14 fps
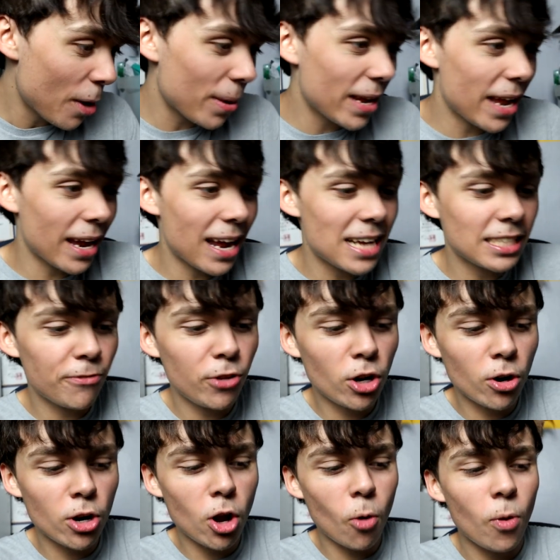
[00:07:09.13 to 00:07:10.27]
but yeah, guys, if you
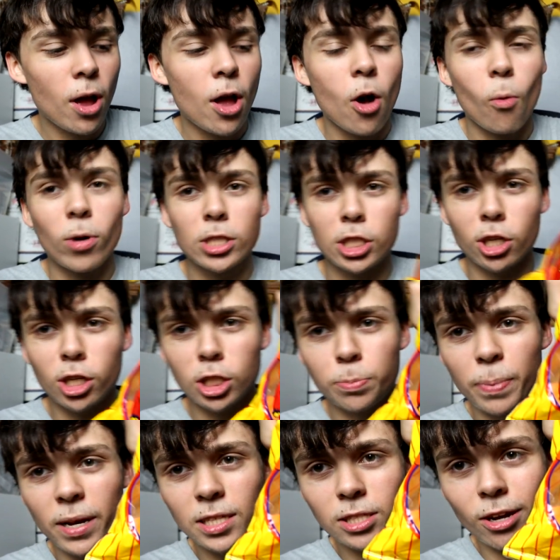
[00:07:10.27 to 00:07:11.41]
don't know what circus
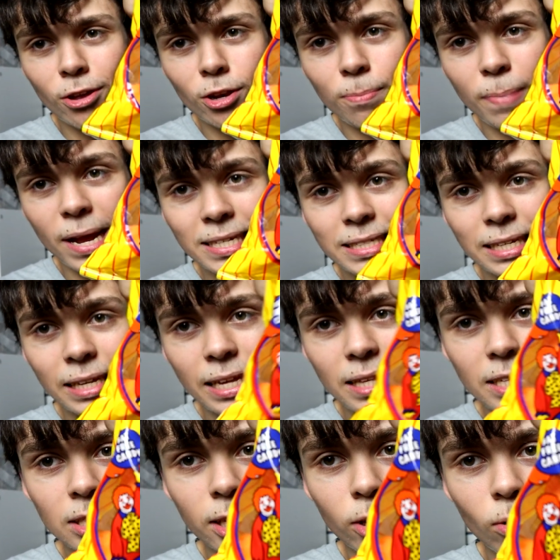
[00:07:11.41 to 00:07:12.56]
peanuts are, they're basically
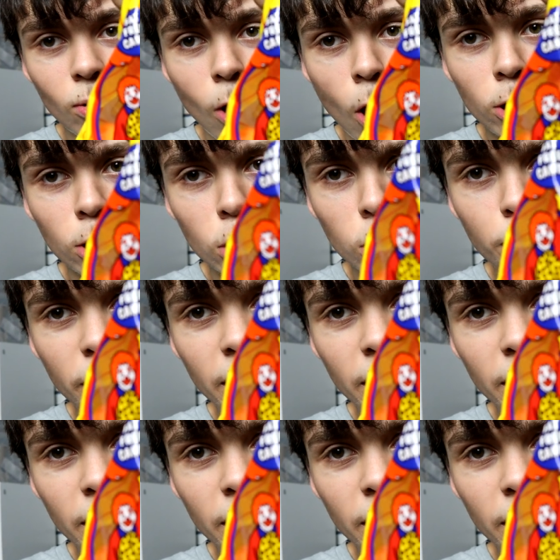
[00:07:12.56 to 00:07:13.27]
these little orange